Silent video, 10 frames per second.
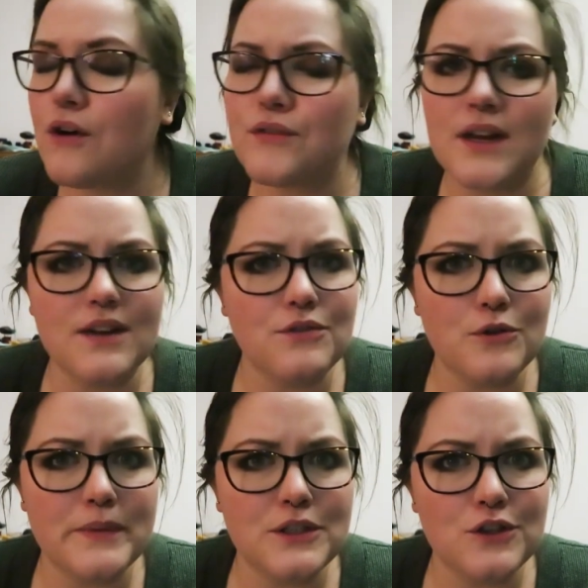Oh, if you'd like to
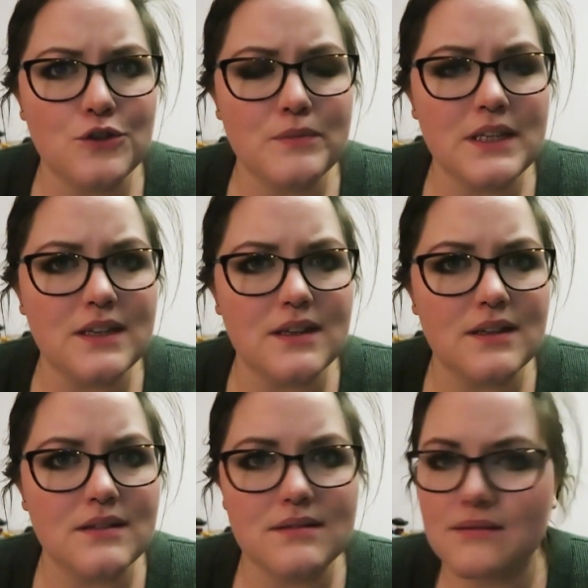follow me on social
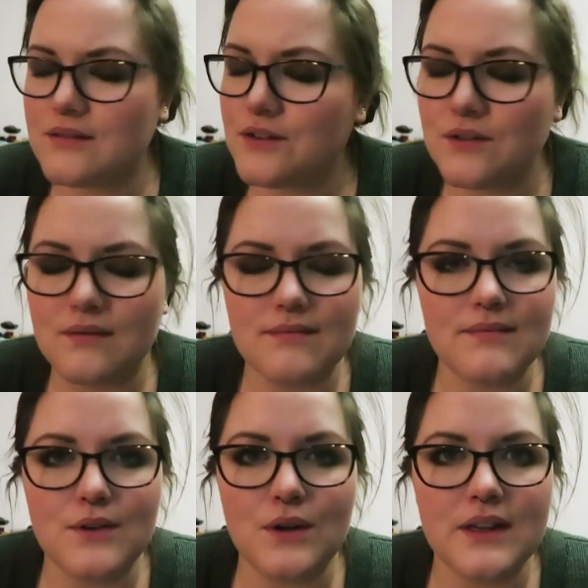media,
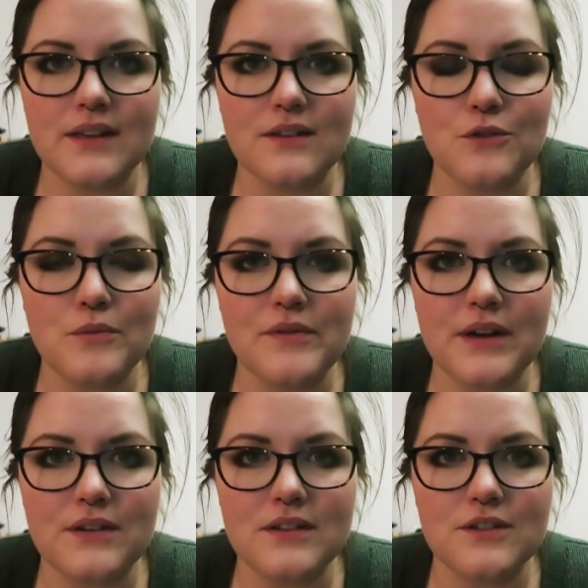links can all be
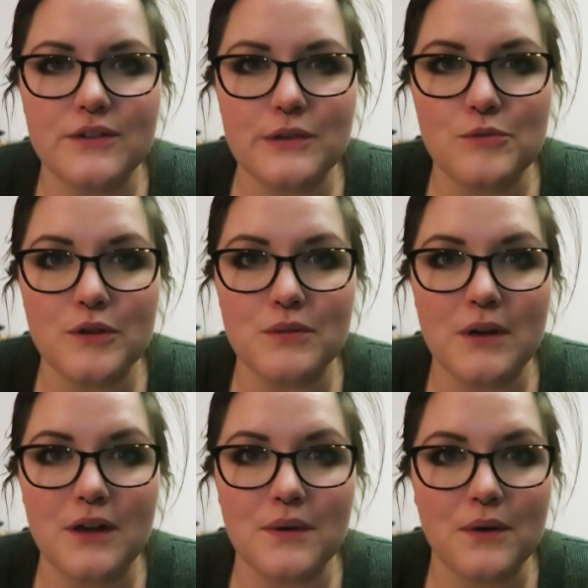found in the description box
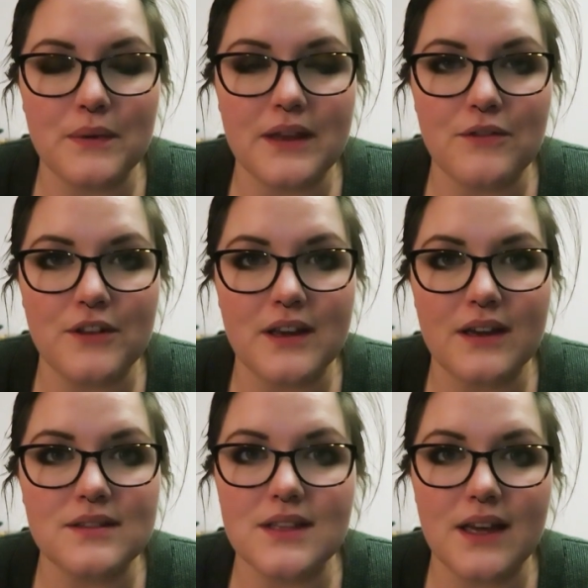below along with everything
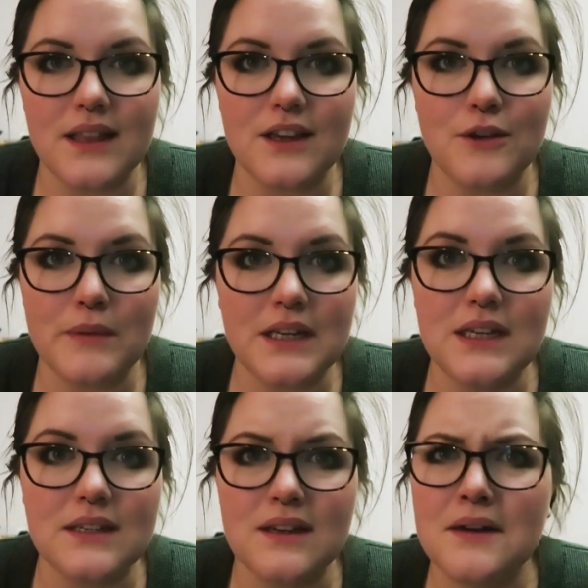else that I think you might
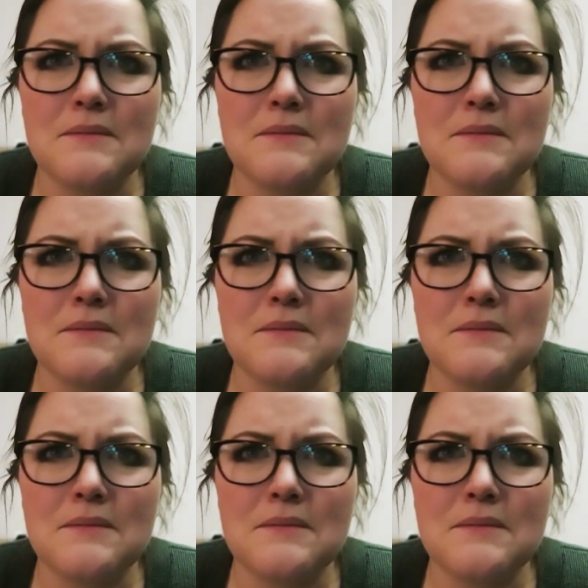need.